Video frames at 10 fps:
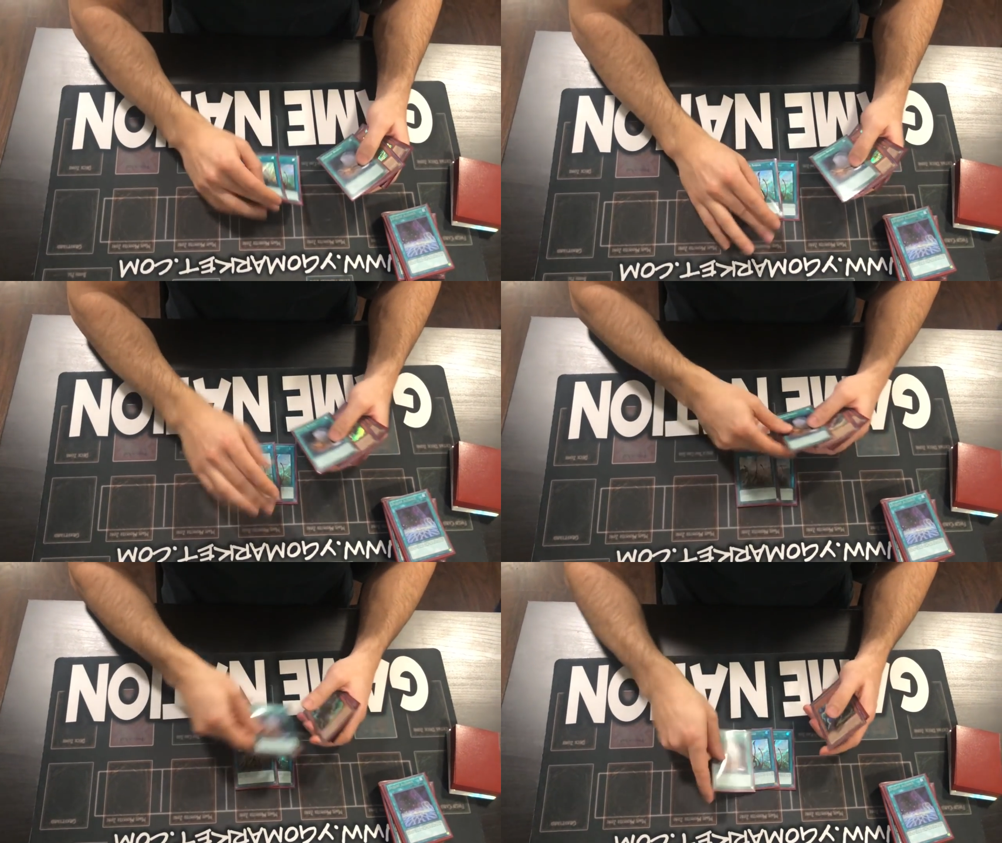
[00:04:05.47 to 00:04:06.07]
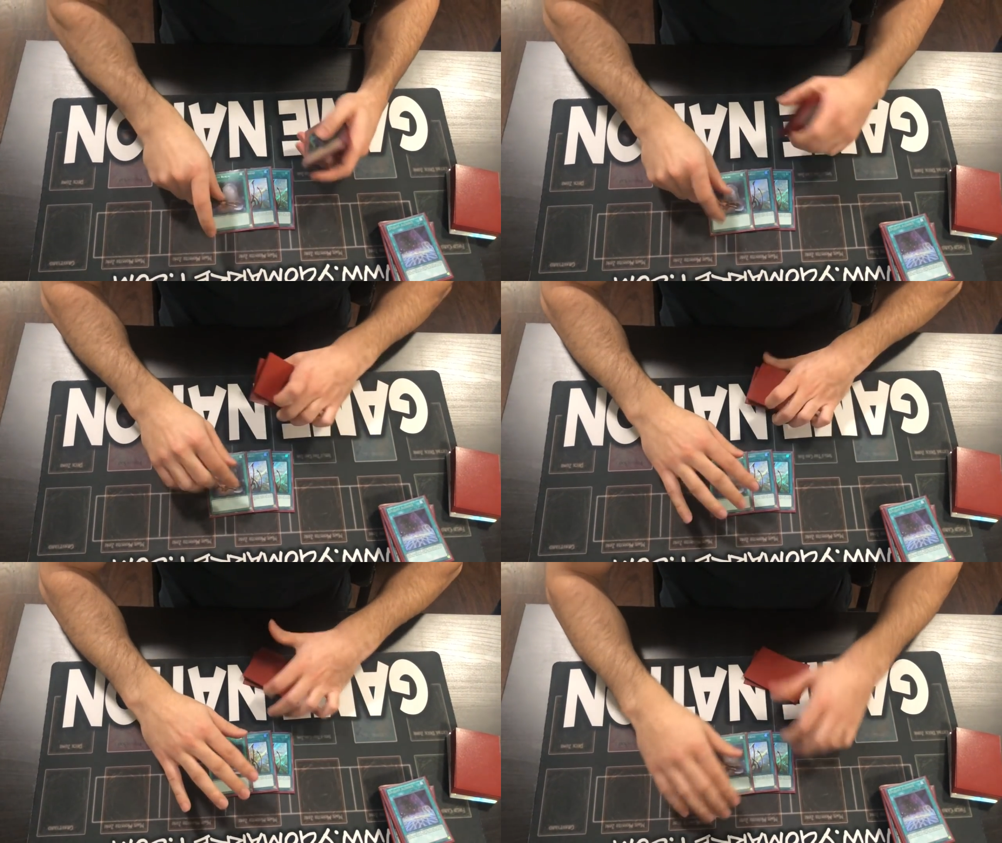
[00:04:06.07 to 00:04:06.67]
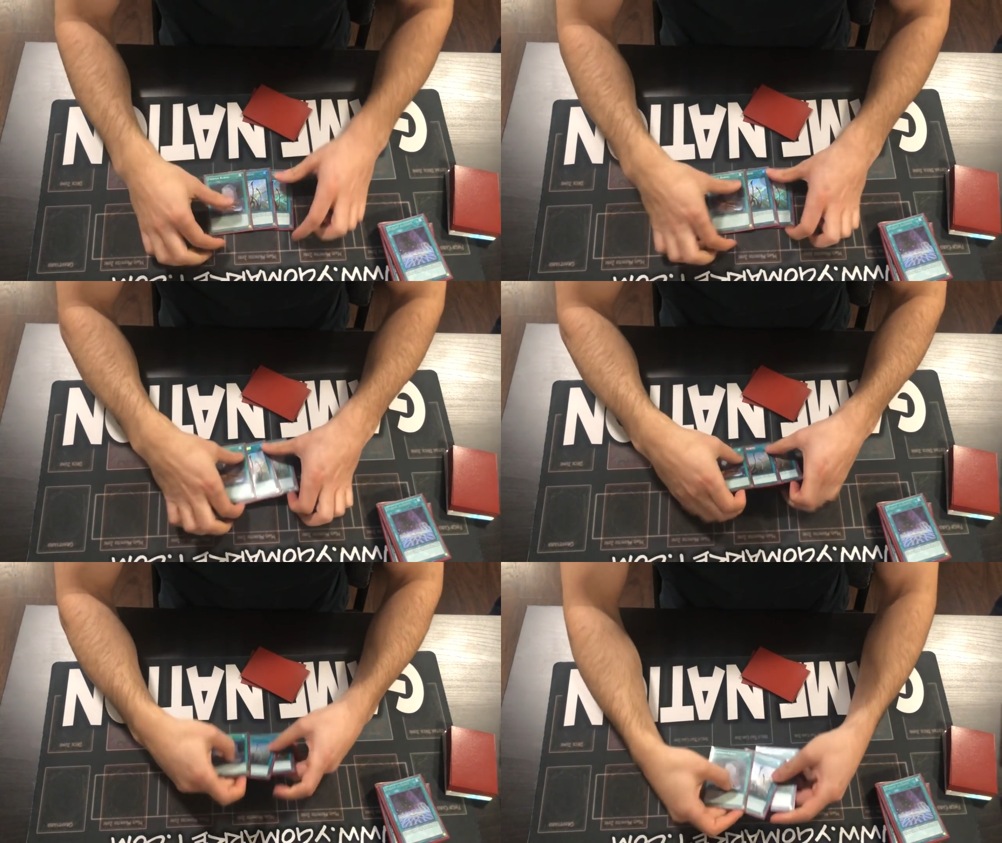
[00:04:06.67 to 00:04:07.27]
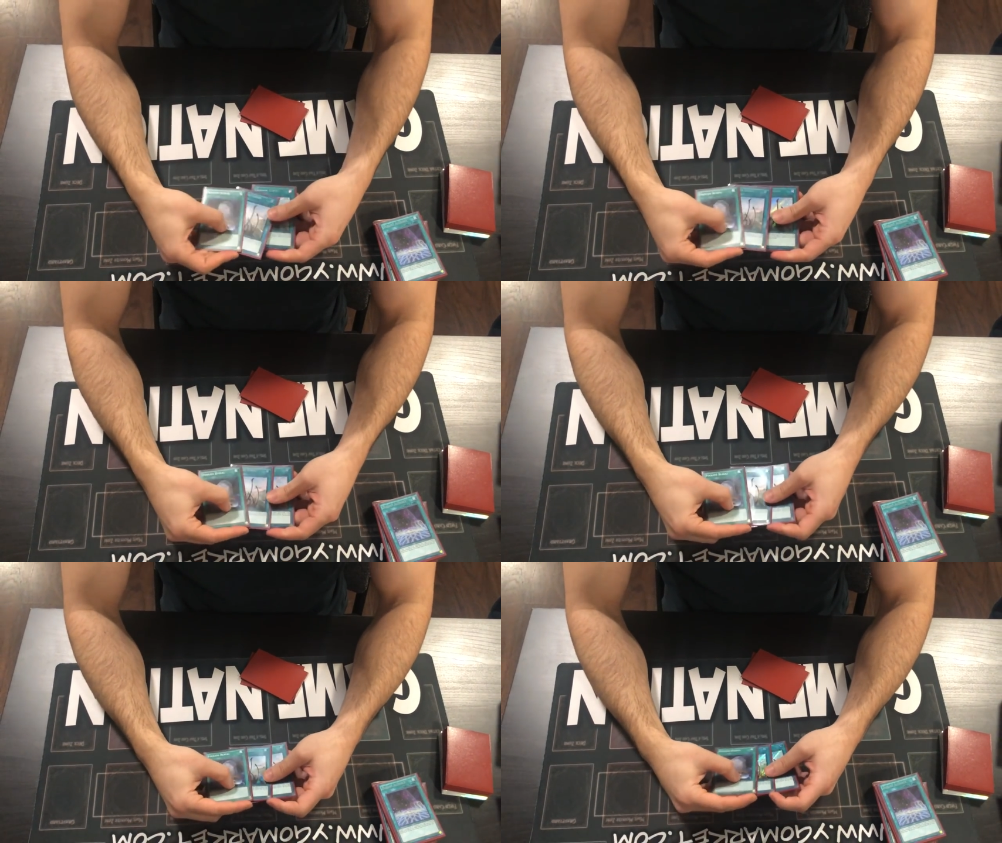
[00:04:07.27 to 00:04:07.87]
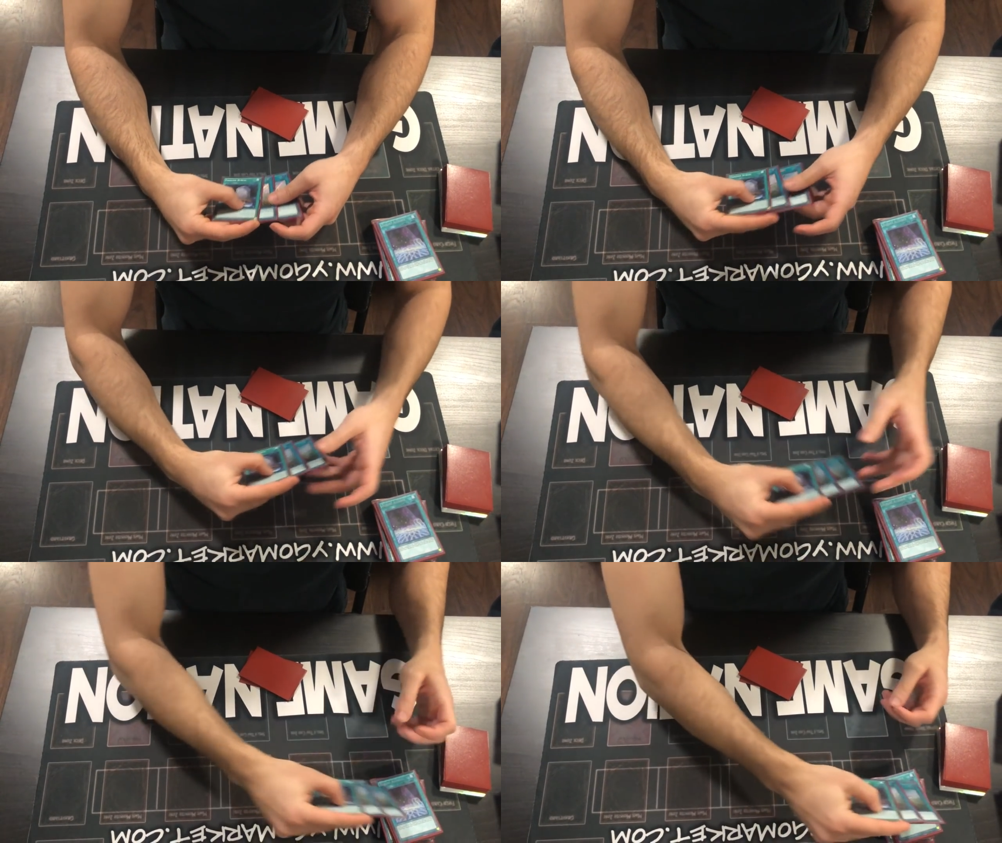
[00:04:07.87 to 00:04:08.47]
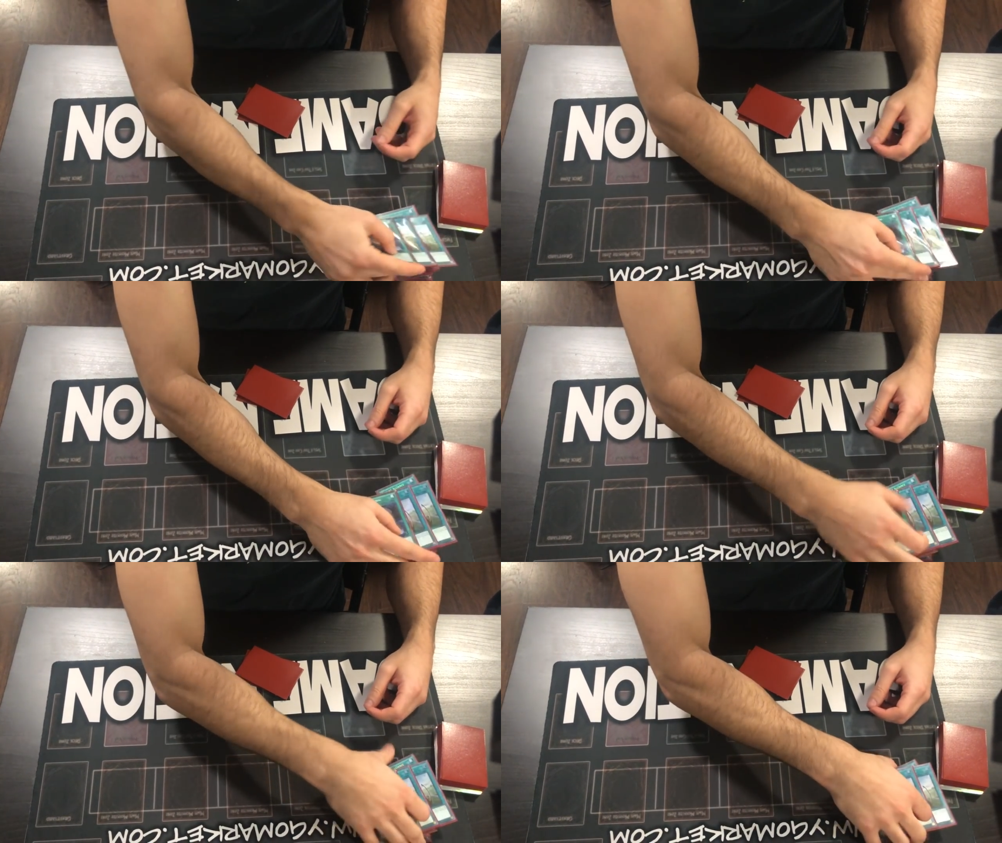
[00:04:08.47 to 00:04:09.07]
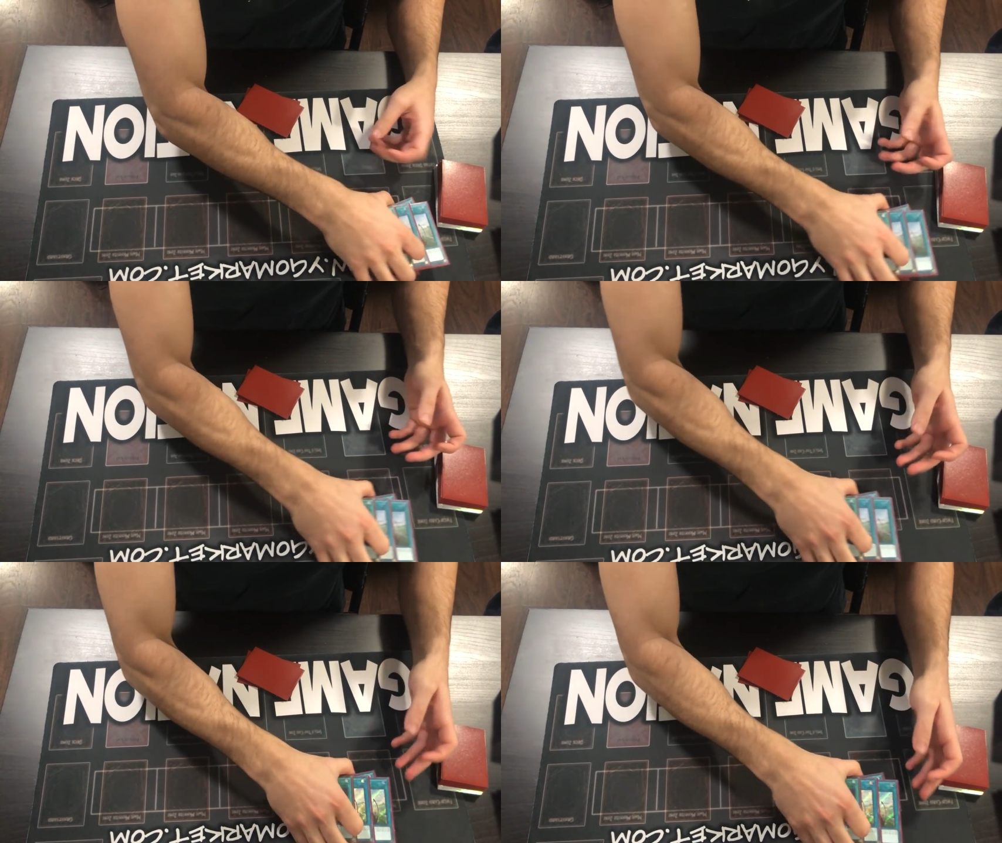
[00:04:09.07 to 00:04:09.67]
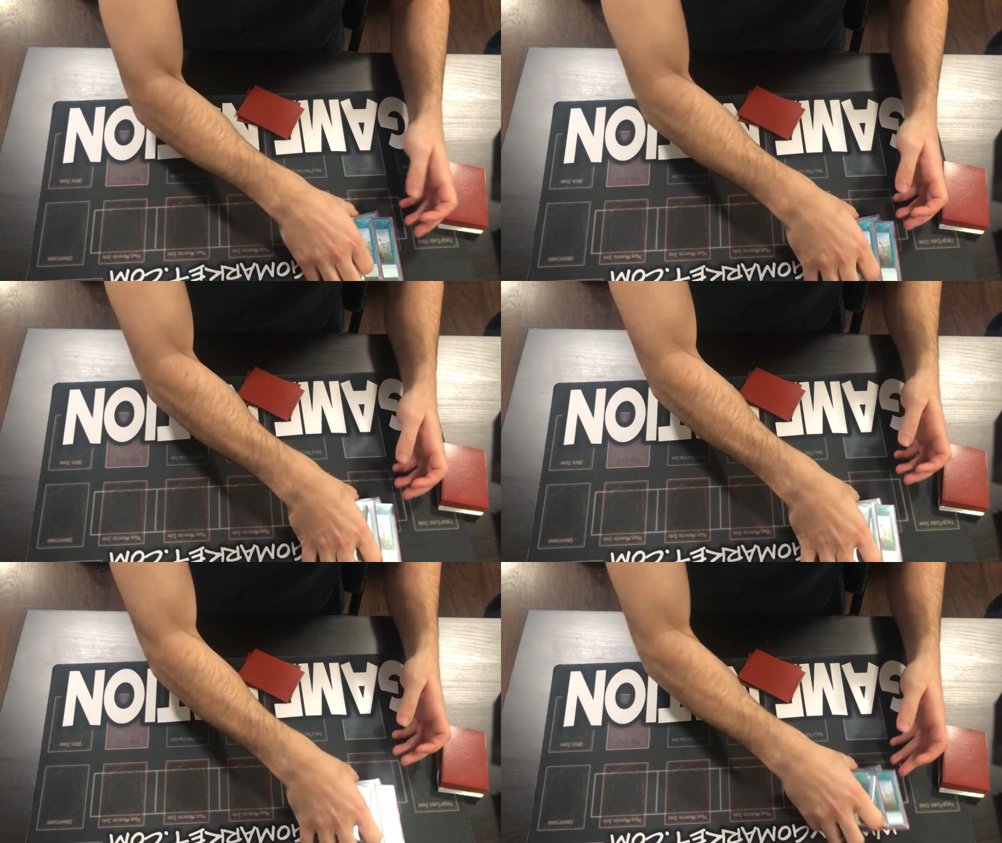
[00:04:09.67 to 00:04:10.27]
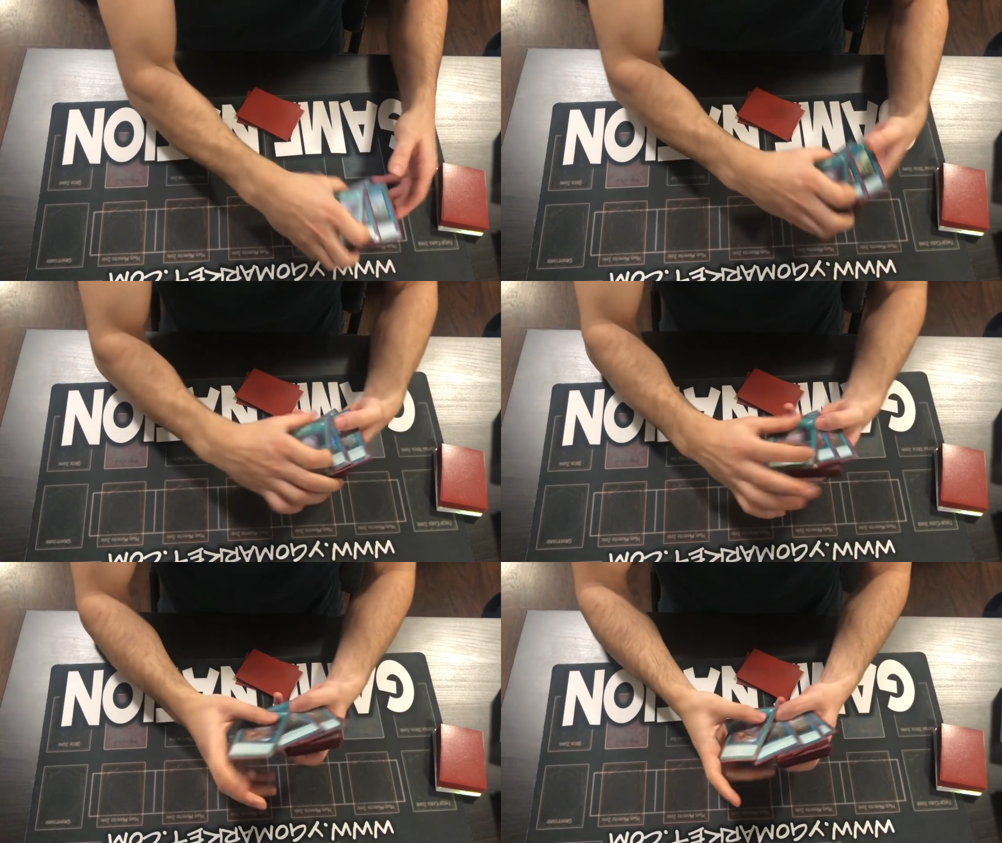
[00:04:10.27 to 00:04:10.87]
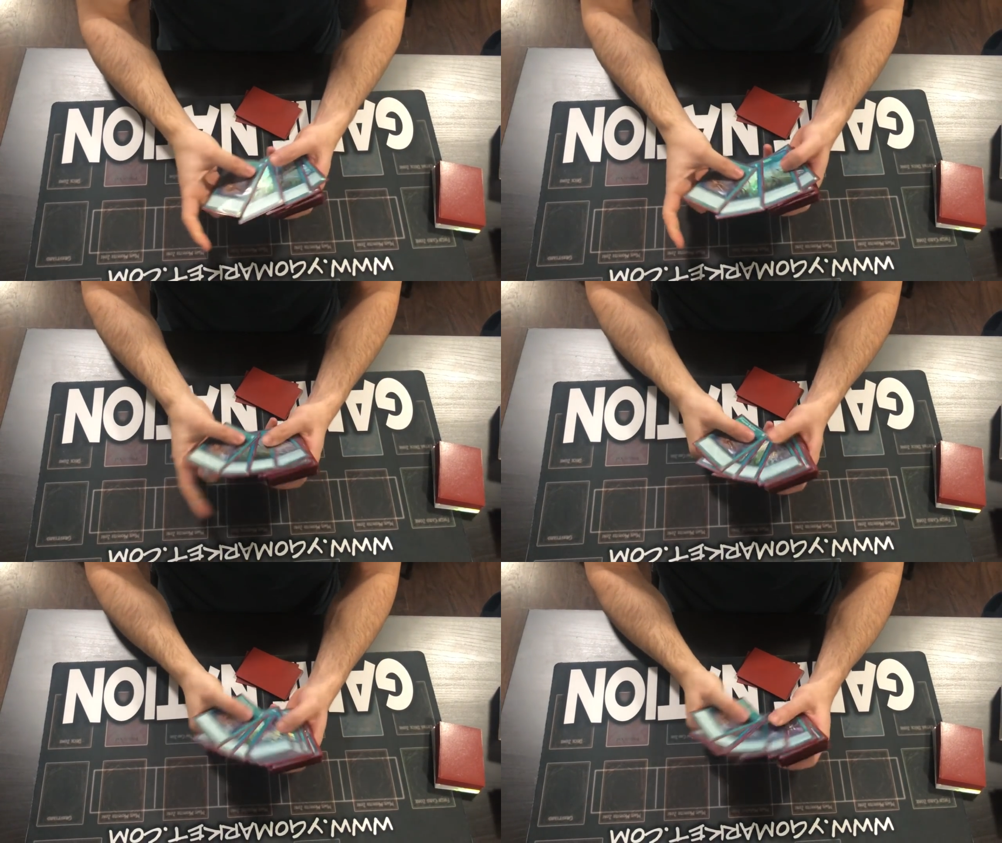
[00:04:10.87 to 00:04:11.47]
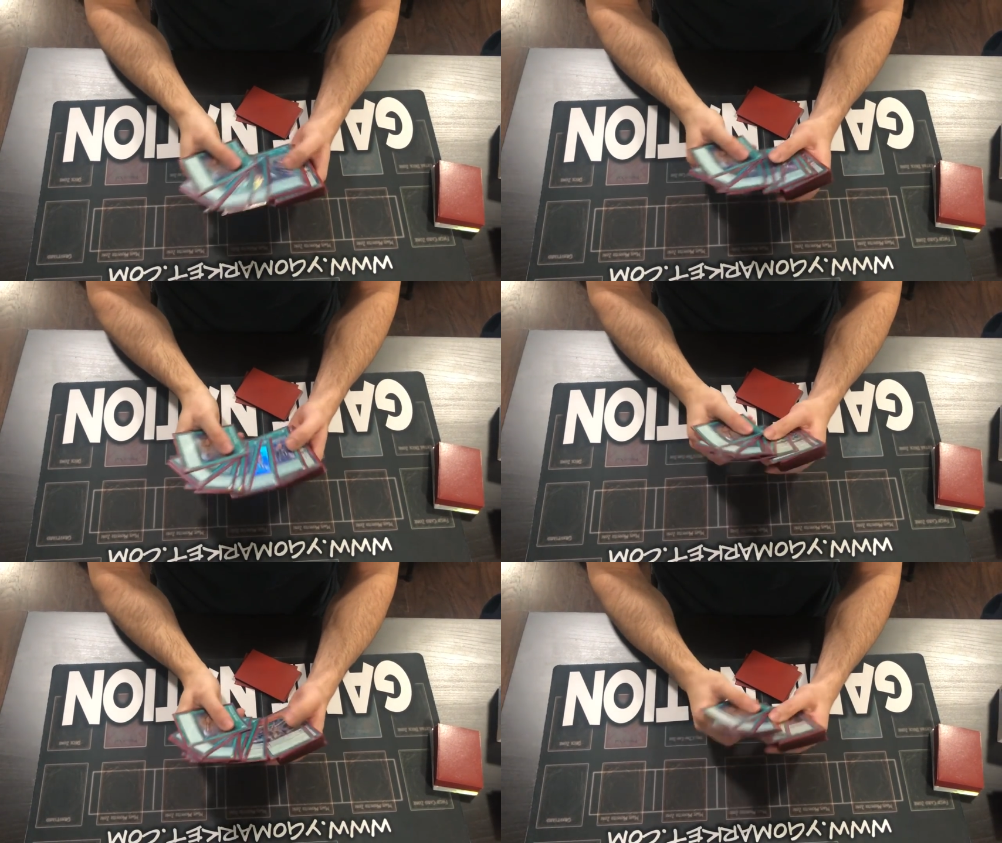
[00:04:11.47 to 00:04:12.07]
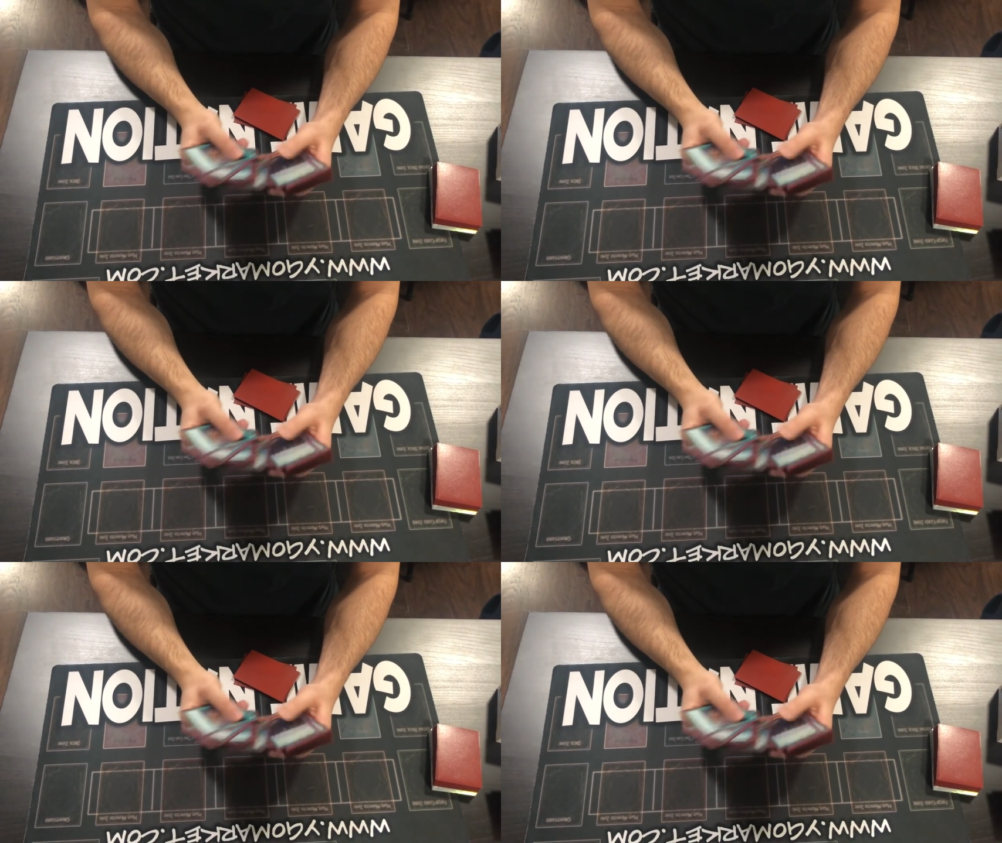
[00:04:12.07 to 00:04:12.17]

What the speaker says: [unreadable: no face in view]